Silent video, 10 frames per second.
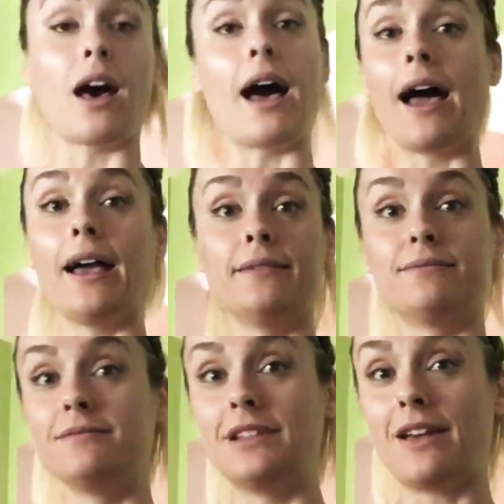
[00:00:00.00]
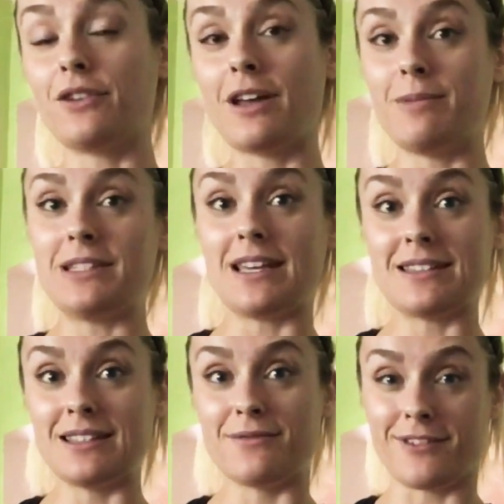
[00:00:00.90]
I never have been
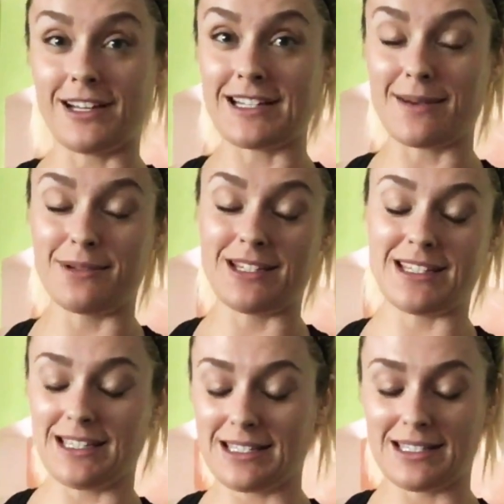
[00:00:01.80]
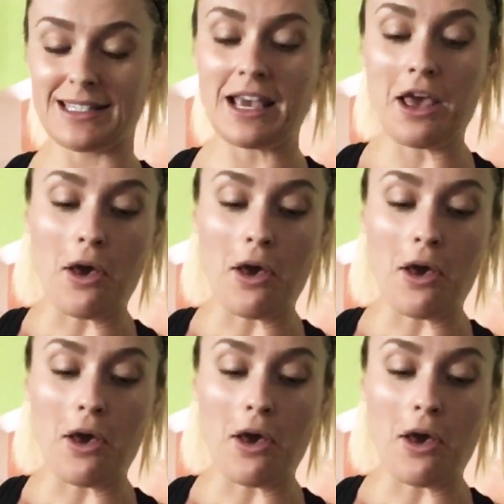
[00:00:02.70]
tested for any type of diseases,